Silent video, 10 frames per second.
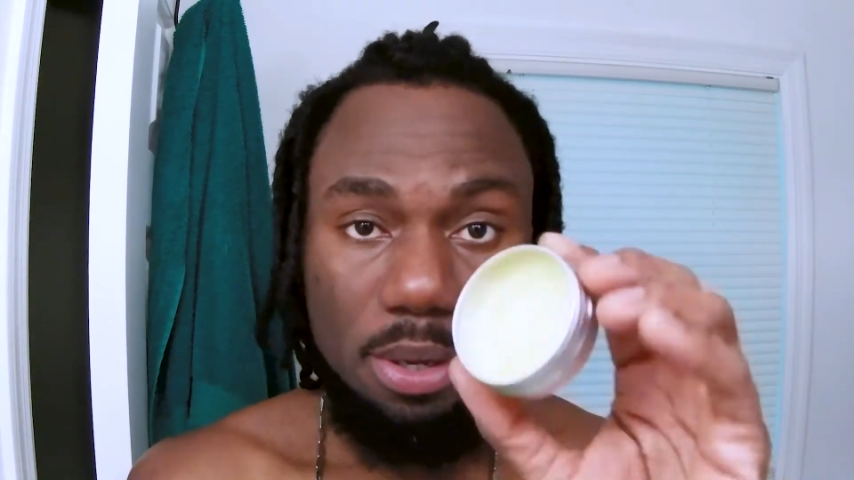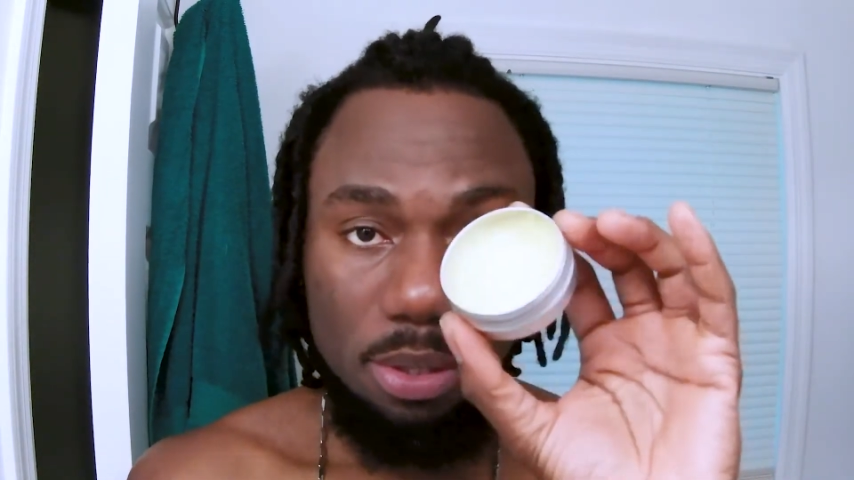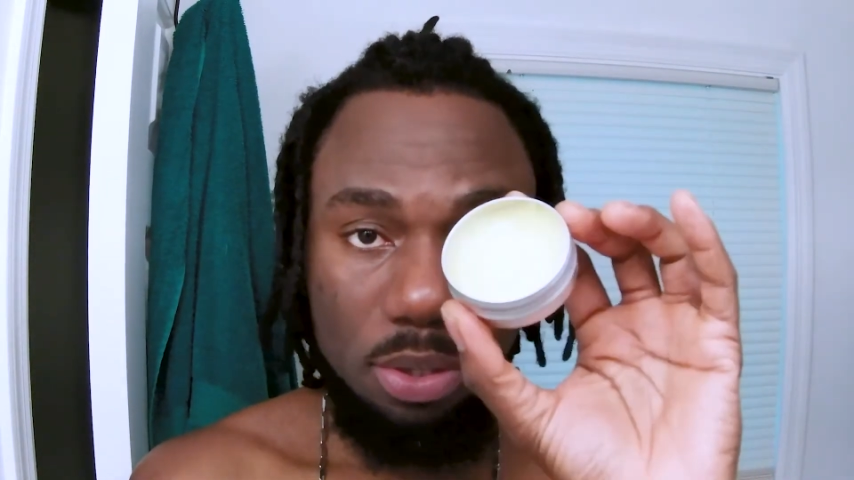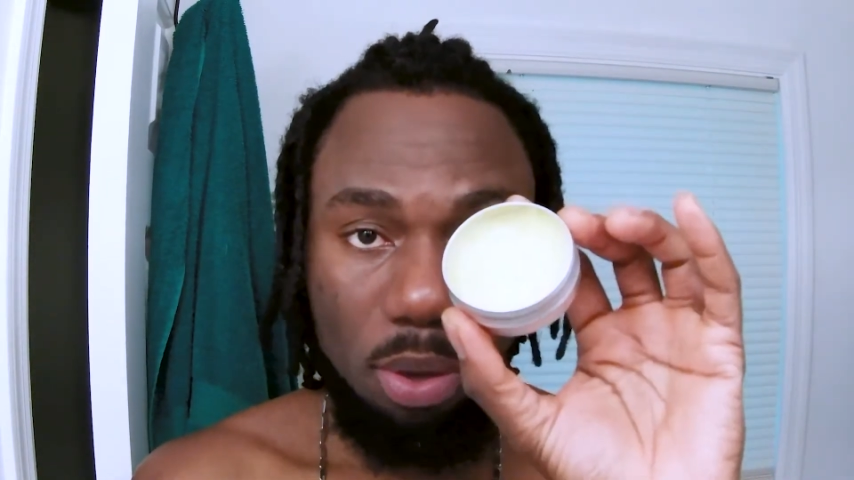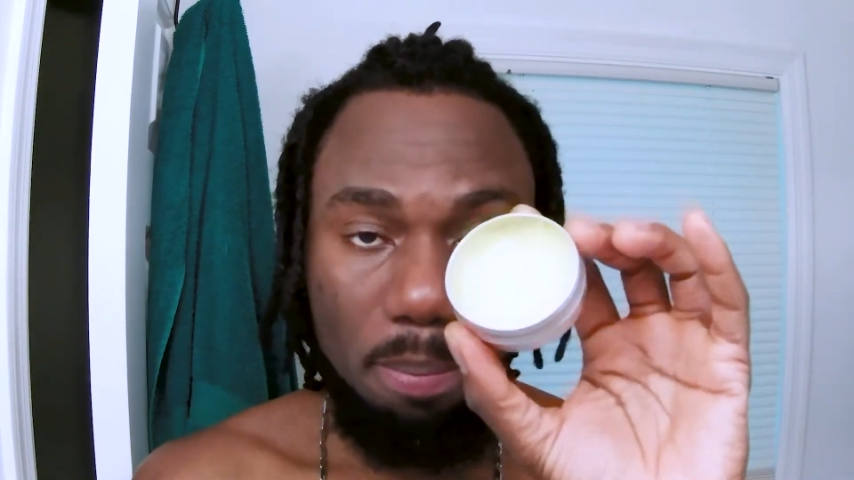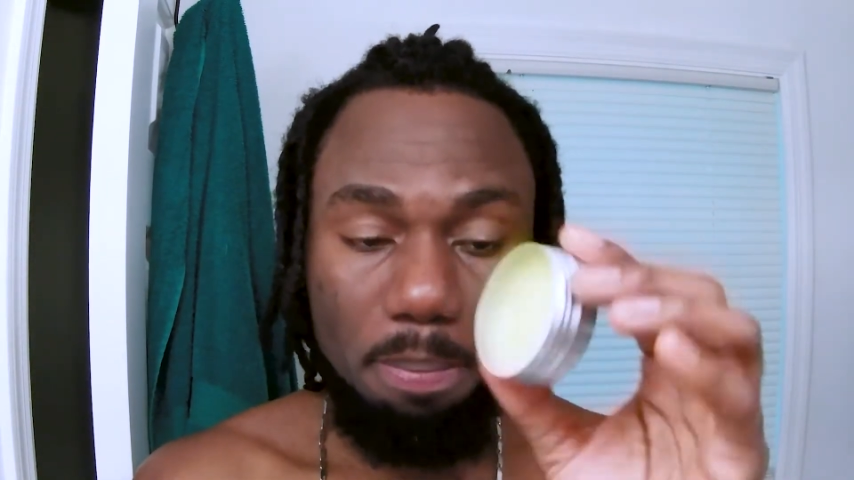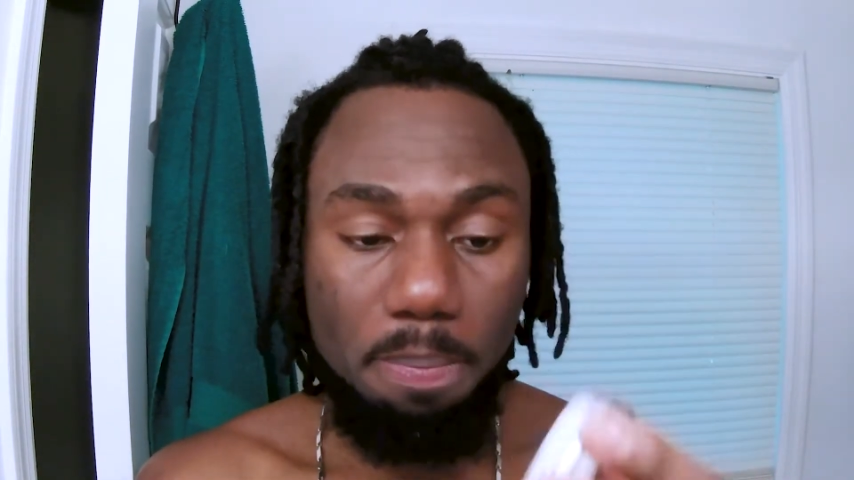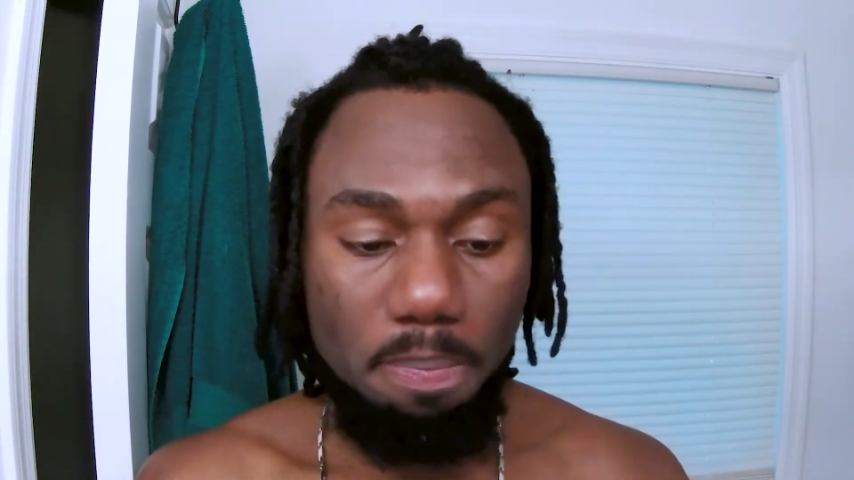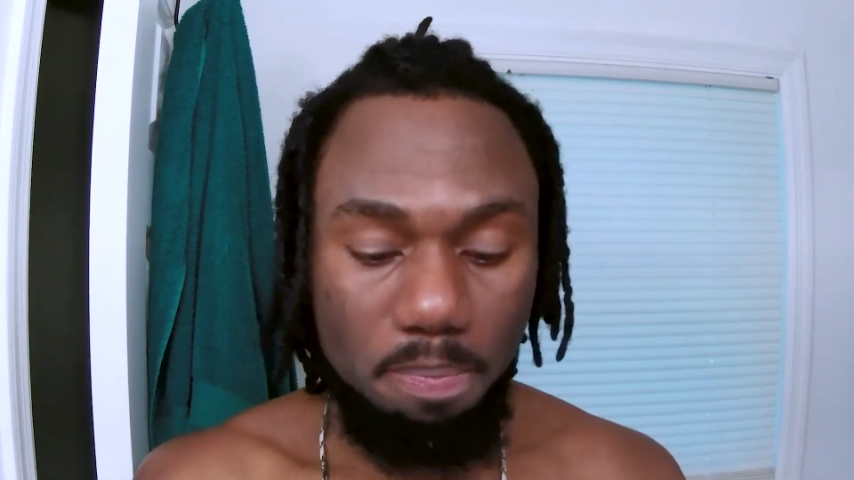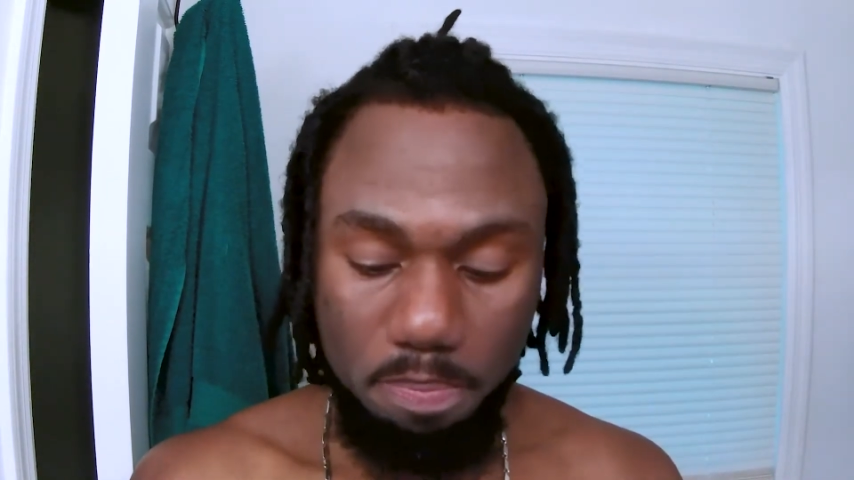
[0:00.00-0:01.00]
some
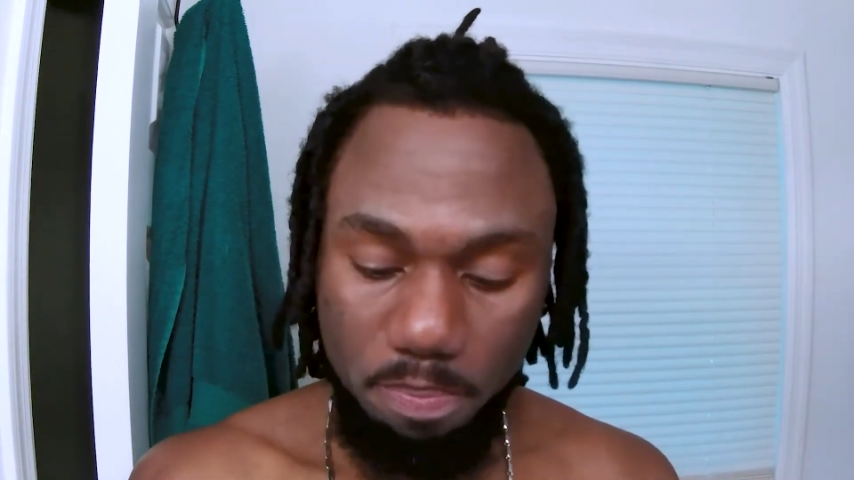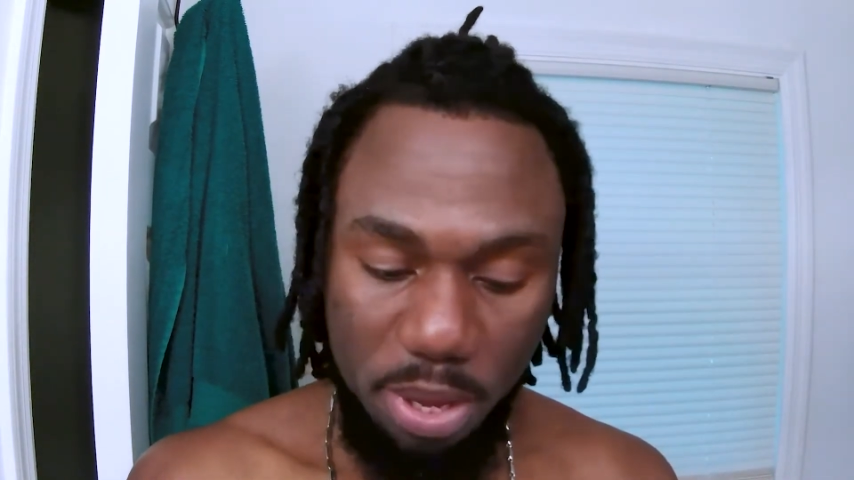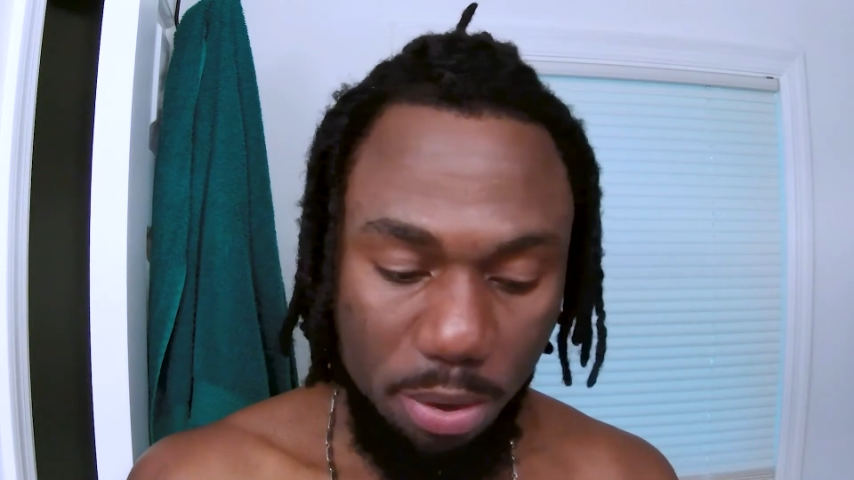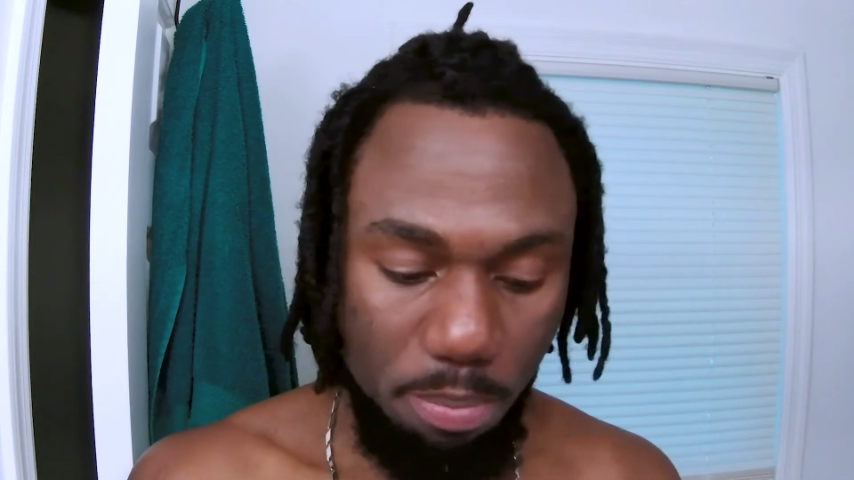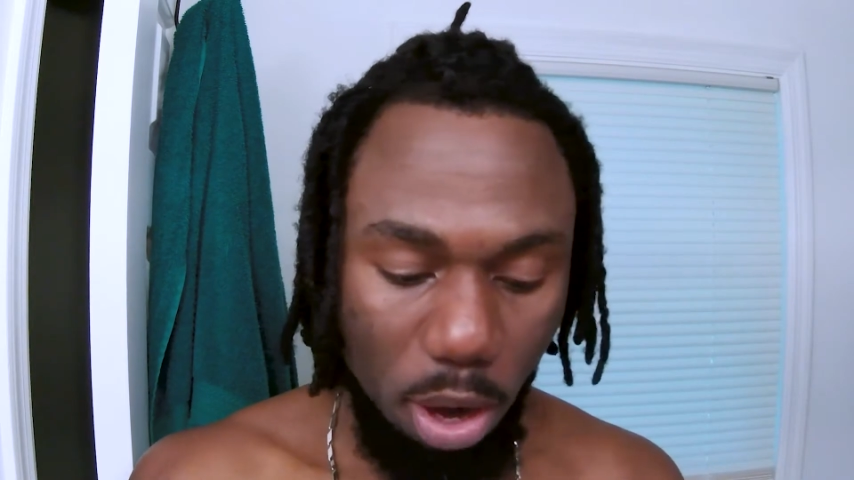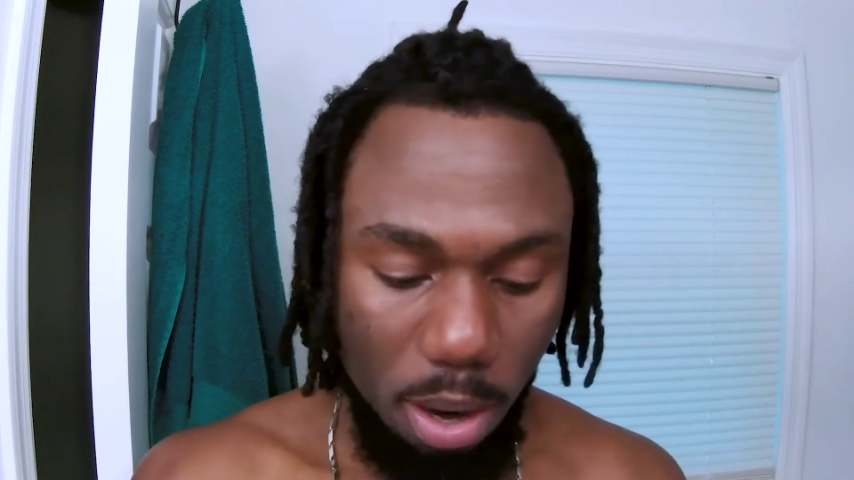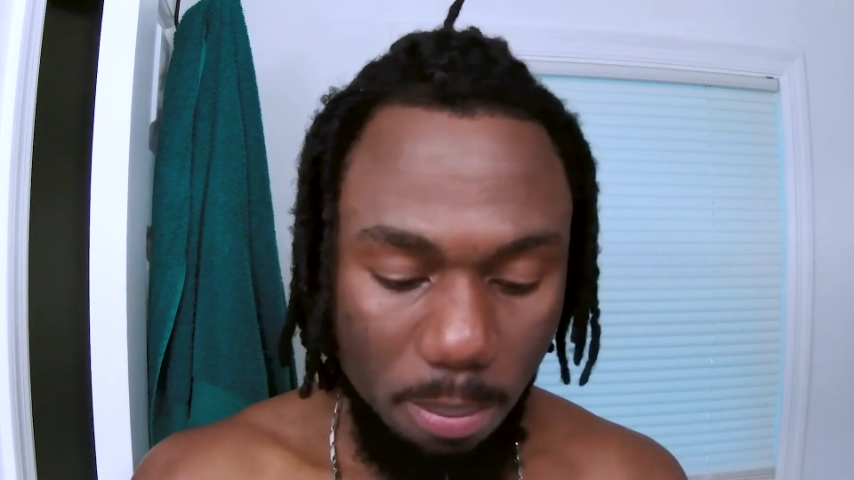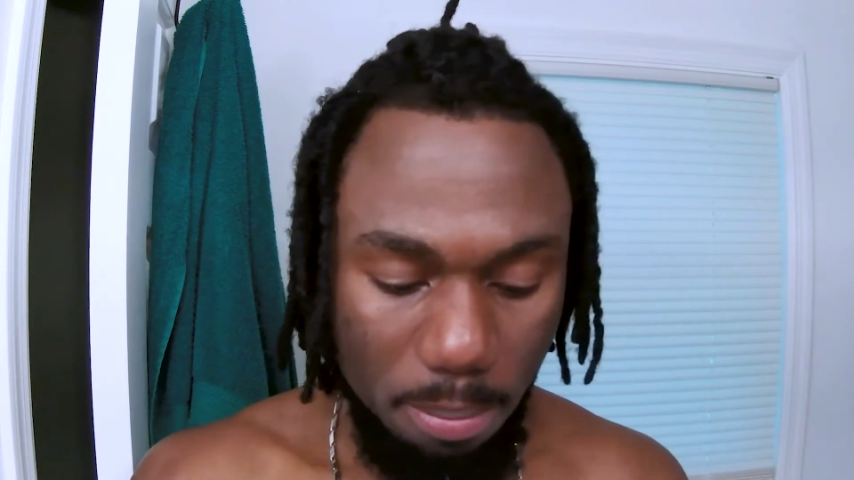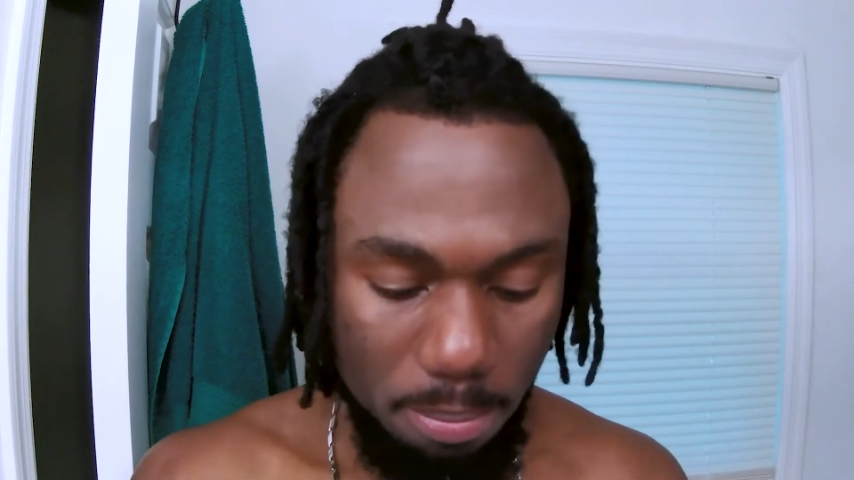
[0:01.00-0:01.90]
beard balm.